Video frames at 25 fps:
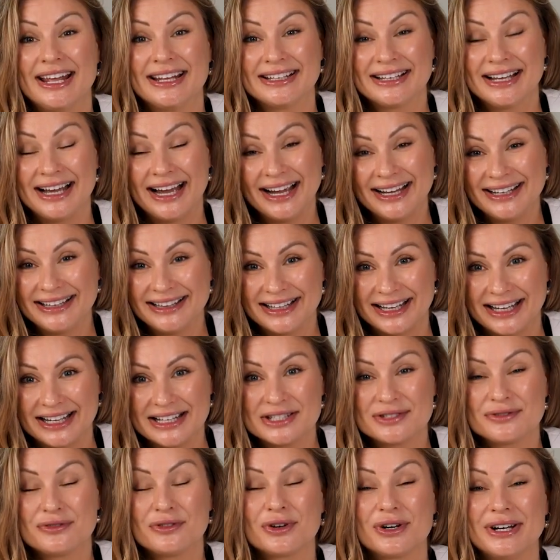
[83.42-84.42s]
and
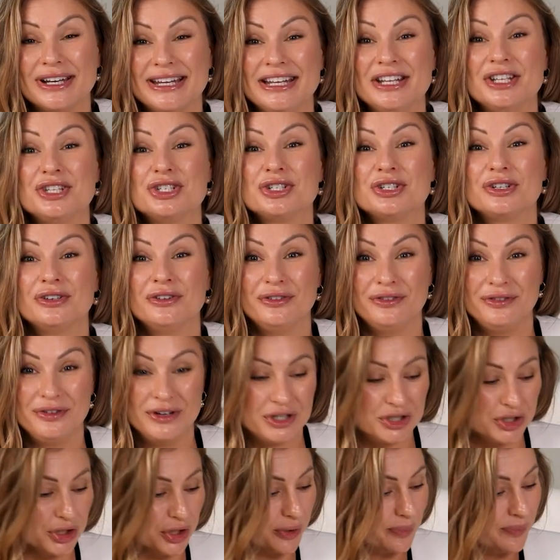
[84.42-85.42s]
guidelines for each
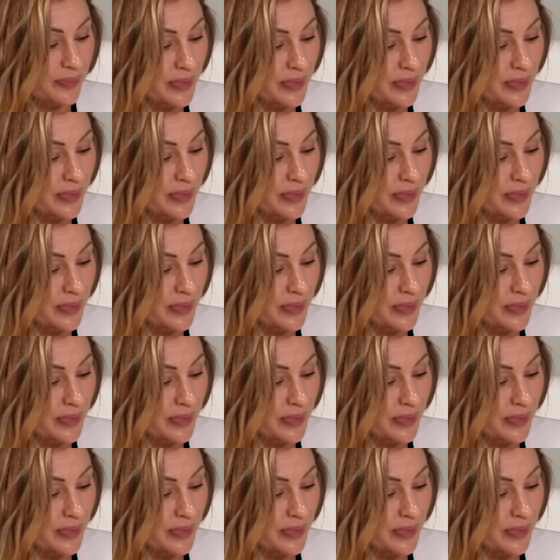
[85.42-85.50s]
feature.